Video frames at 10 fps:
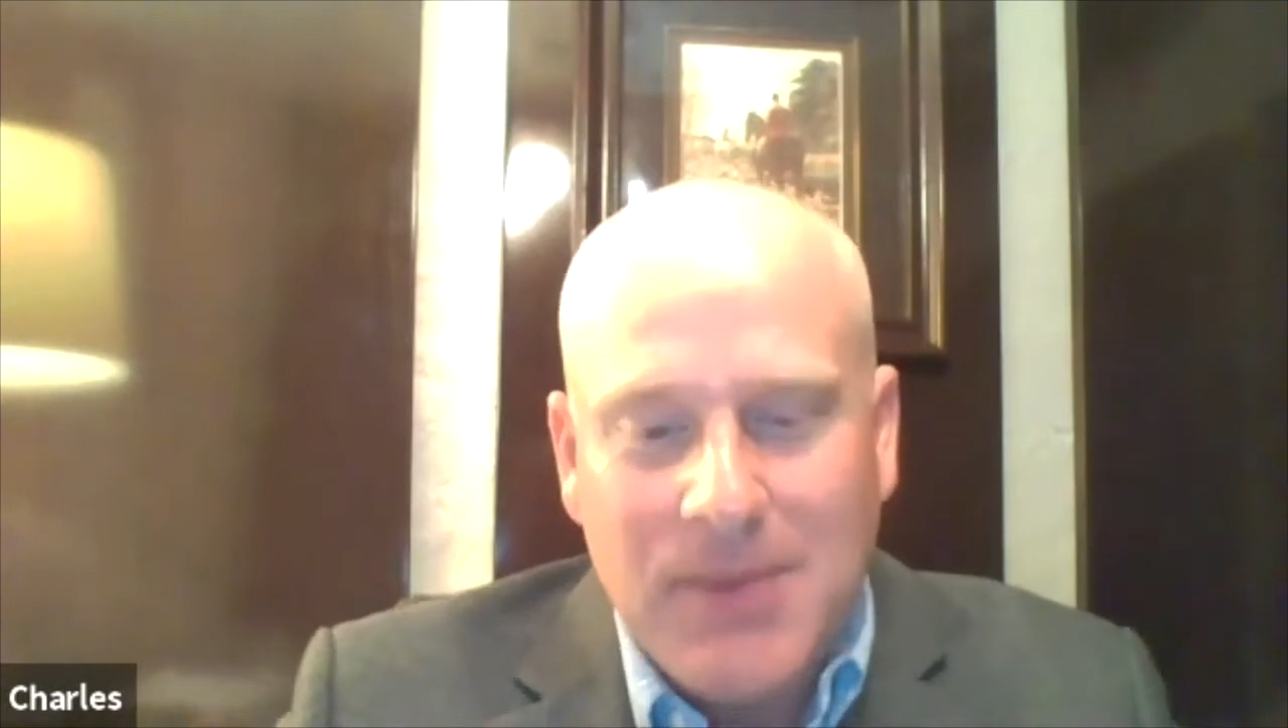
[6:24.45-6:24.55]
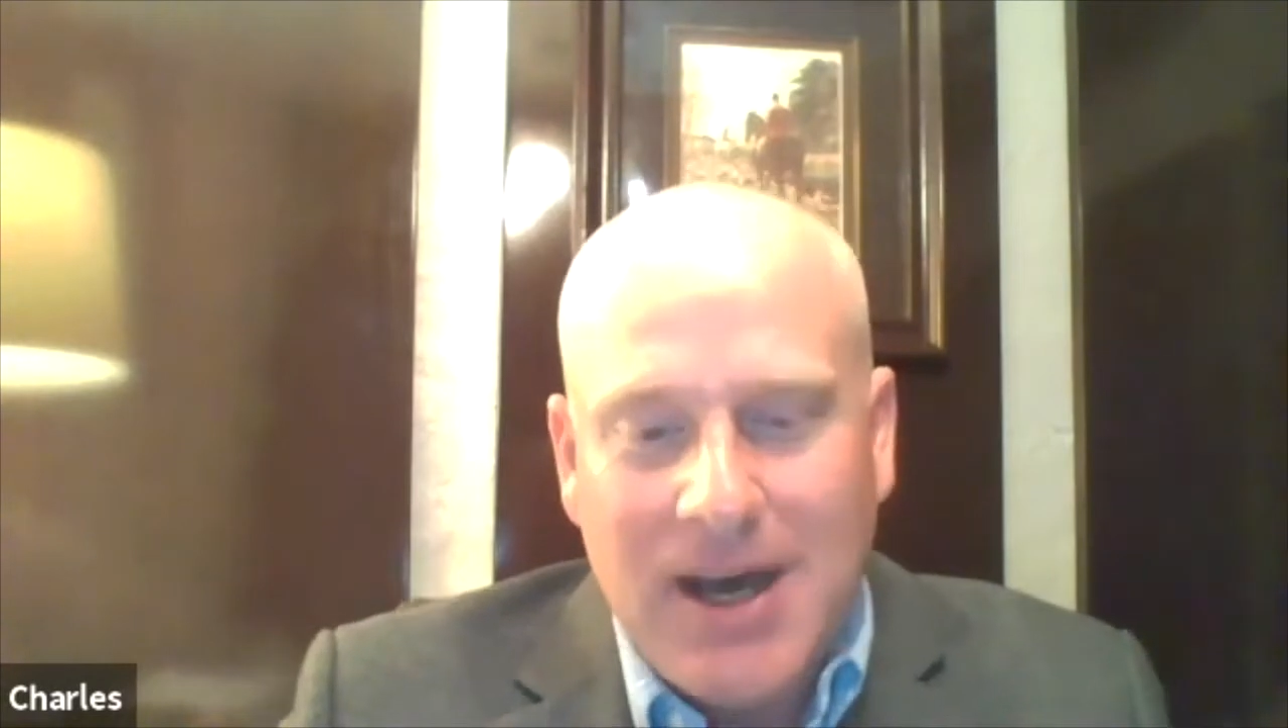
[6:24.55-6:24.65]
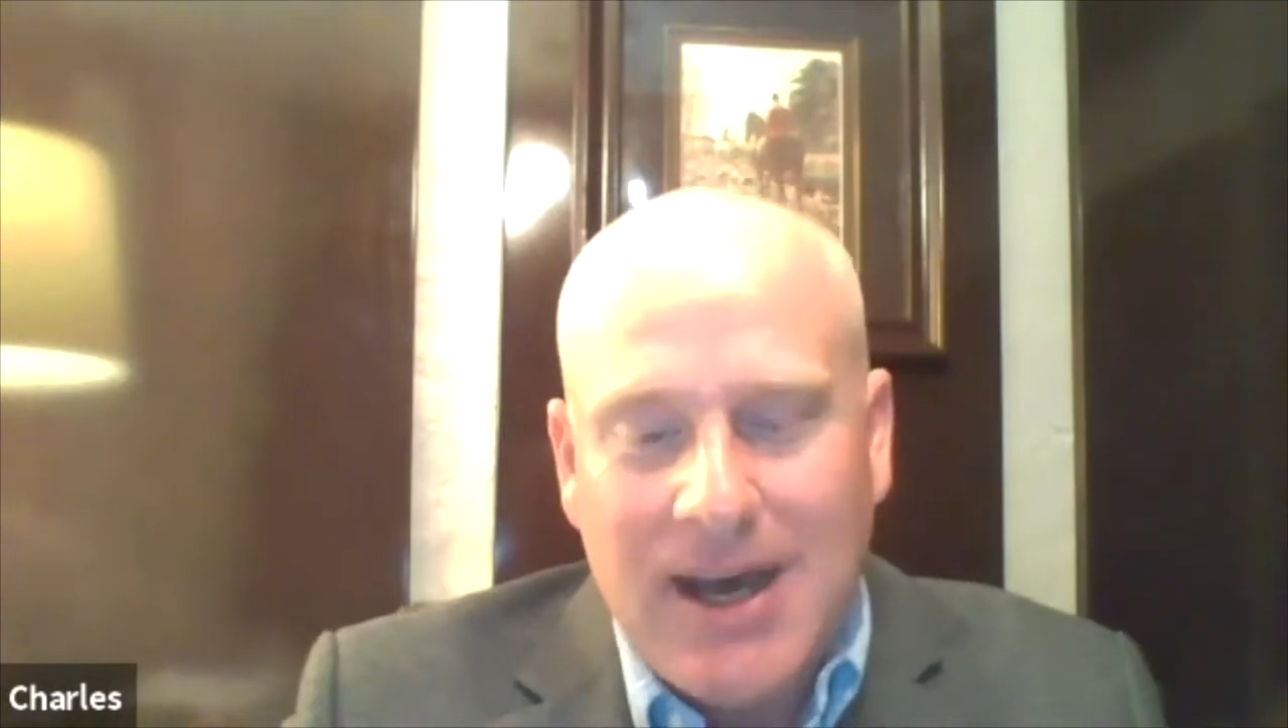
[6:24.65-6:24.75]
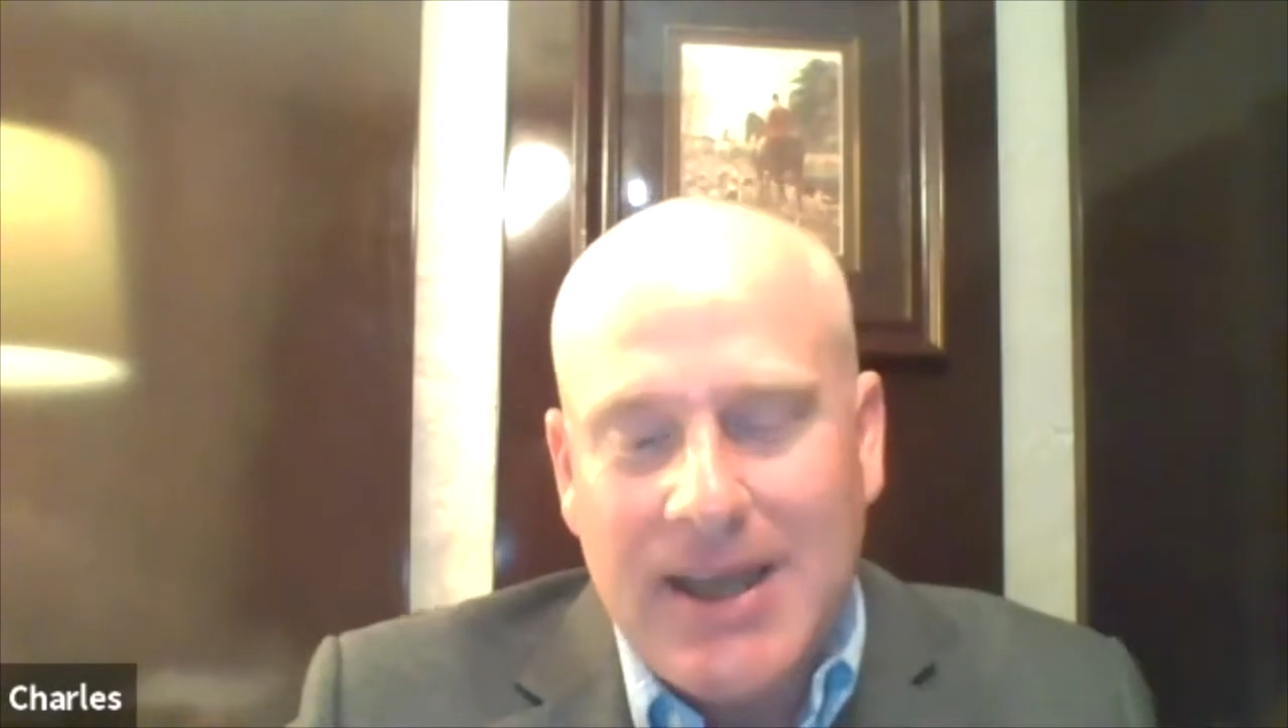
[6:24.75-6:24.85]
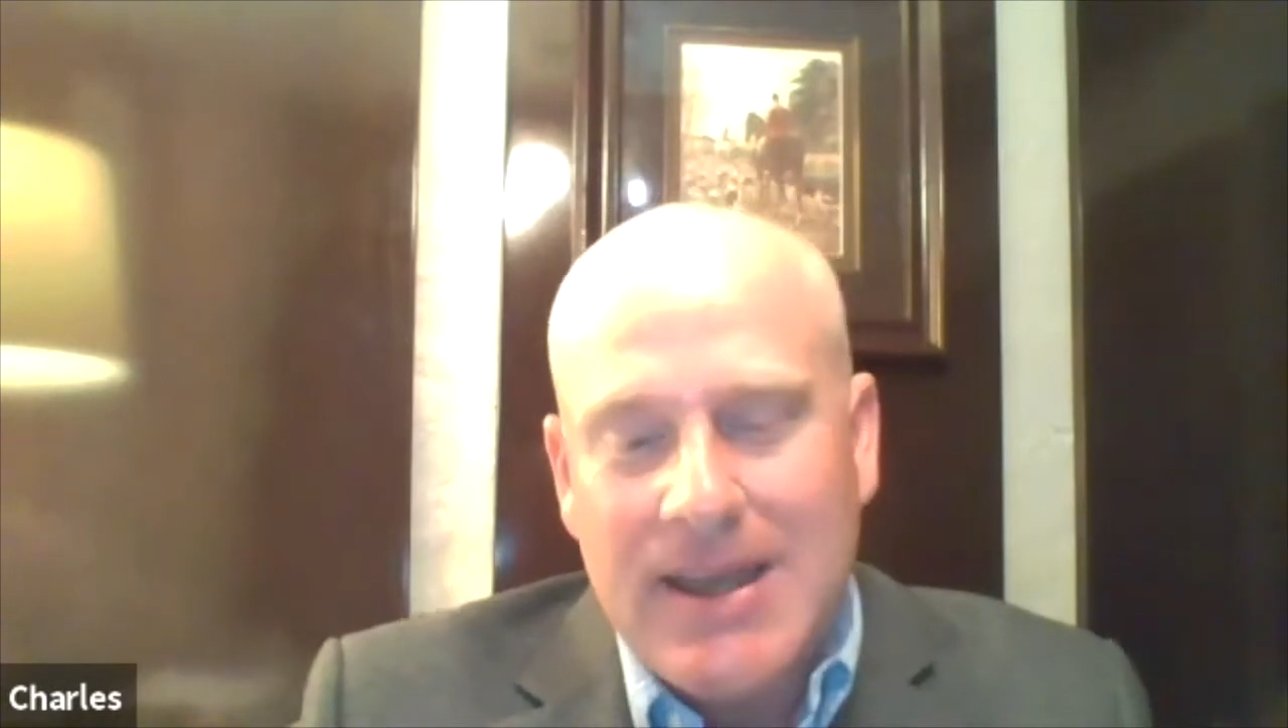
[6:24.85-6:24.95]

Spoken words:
my